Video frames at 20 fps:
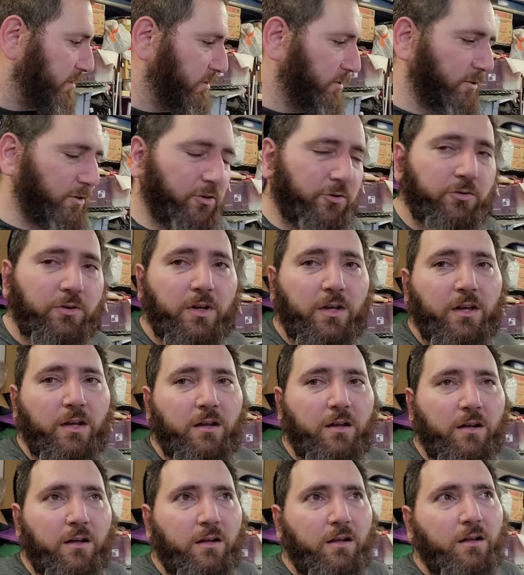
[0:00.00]
So
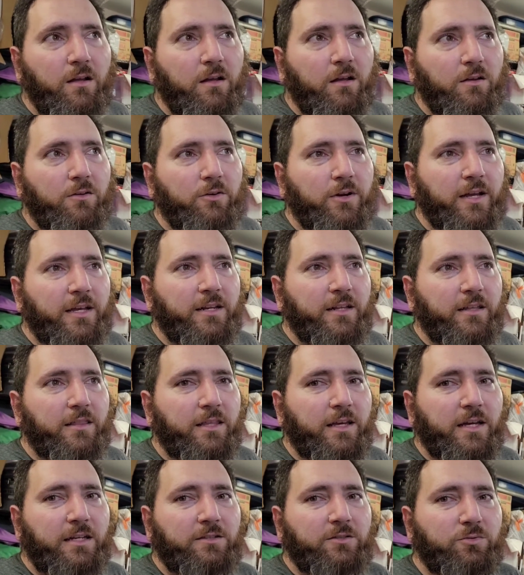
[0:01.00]
granted,
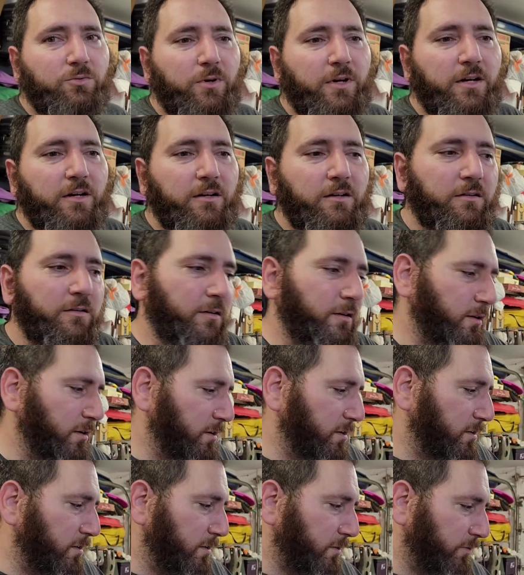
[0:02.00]
that's where
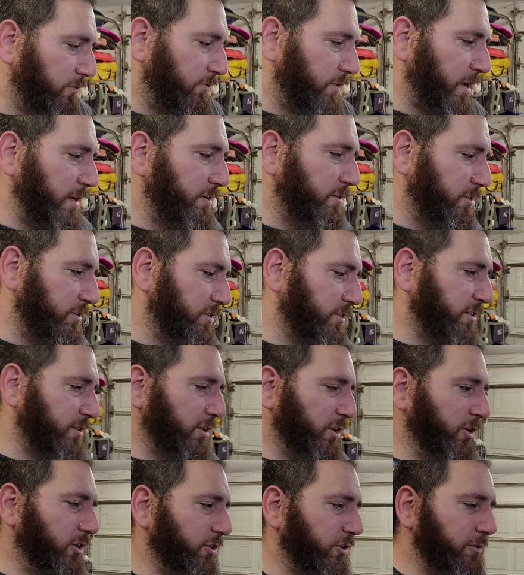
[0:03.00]
the fenders and
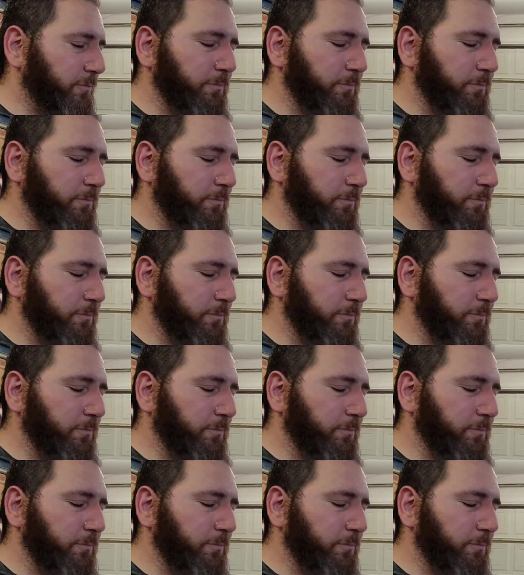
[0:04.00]
the hood